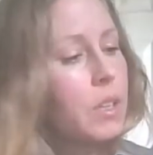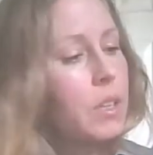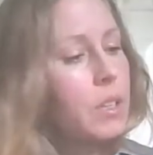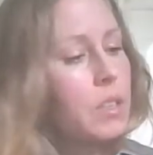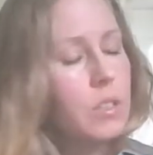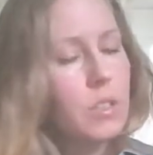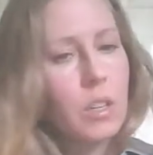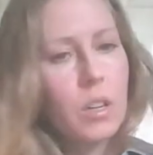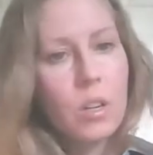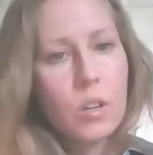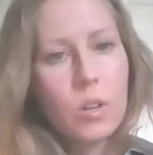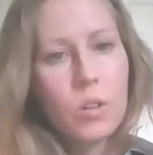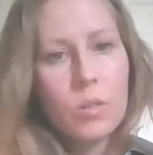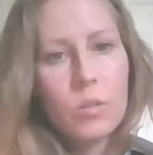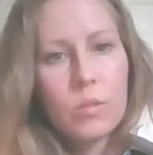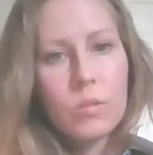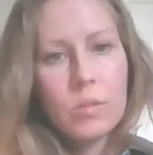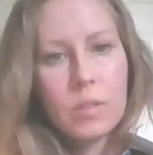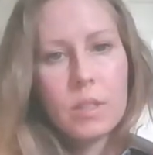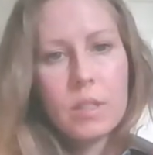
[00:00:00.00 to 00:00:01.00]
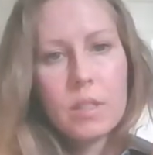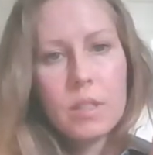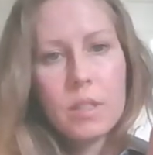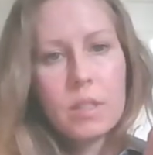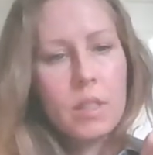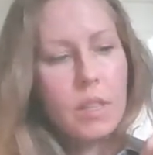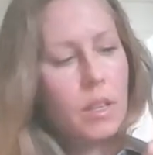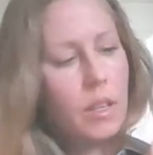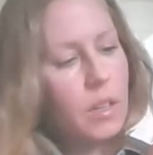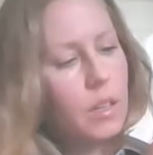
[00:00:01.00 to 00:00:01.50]
So this is
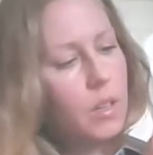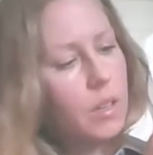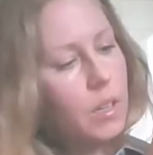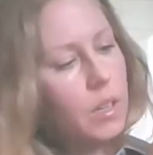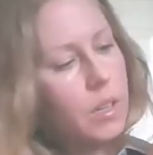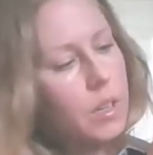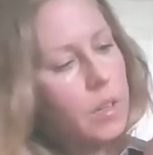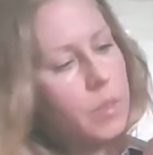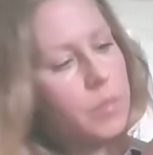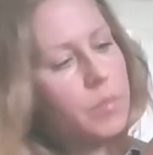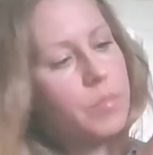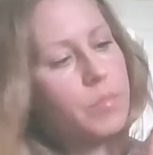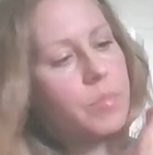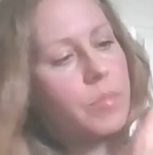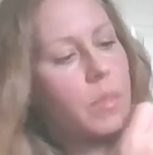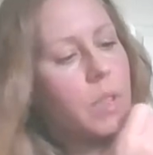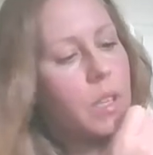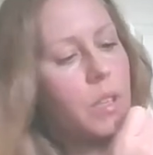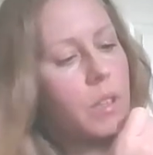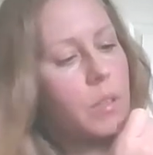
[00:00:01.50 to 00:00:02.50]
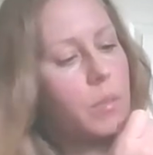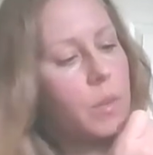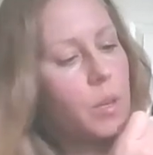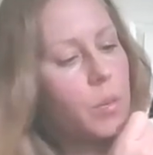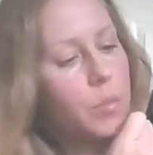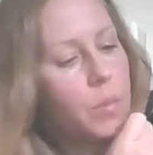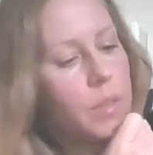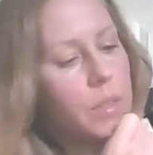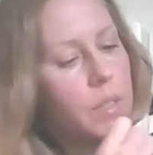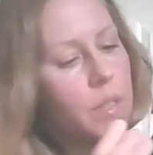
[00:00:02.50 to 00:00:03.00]
the, let me
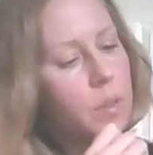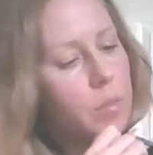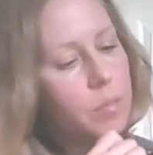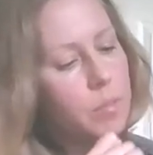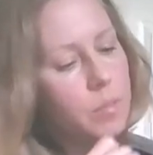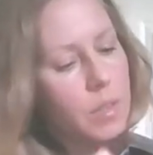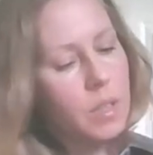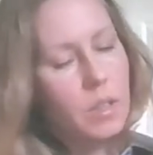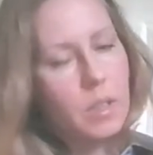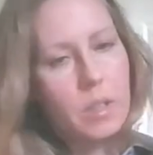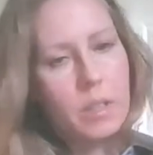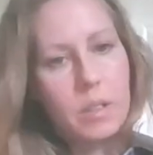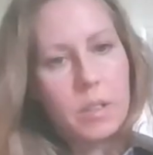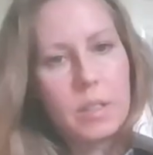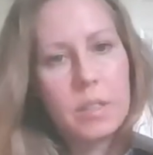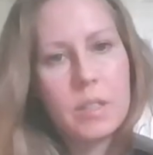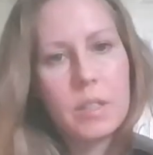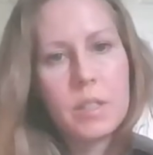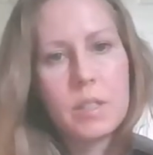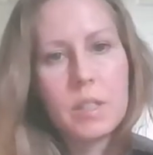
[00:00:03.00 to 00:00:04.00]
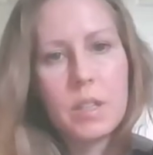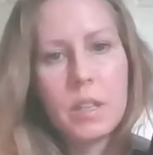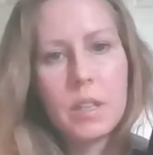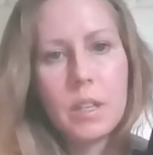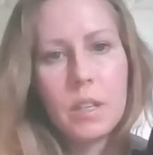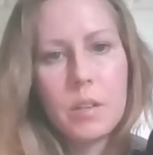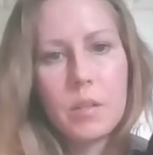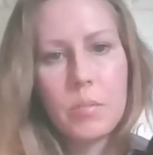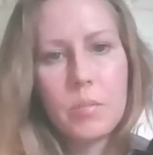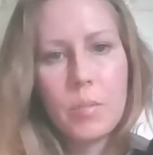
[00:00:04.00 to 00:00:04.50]
open this up. This is
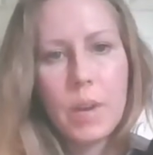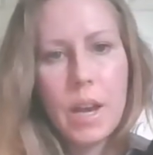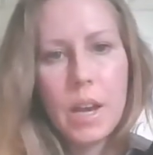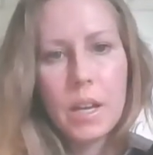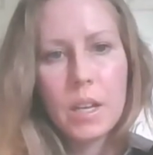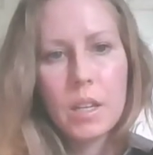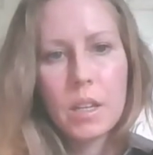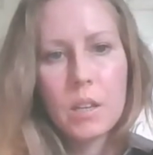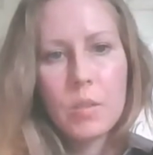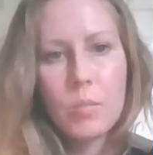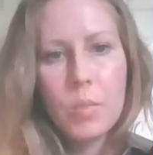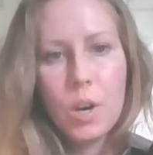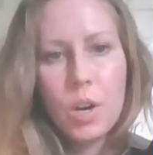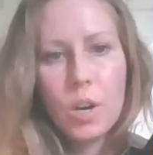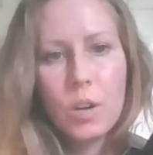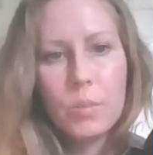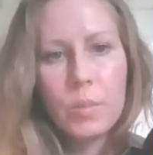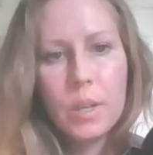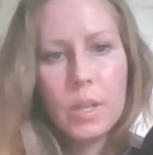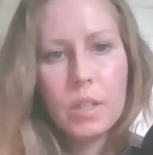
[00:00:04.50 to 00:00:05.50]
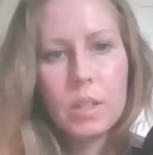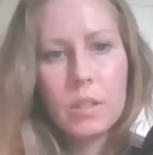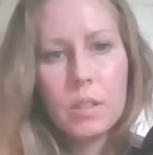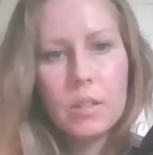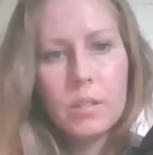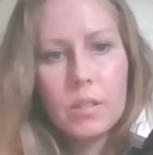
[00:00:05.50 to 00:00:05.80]
the back compartment.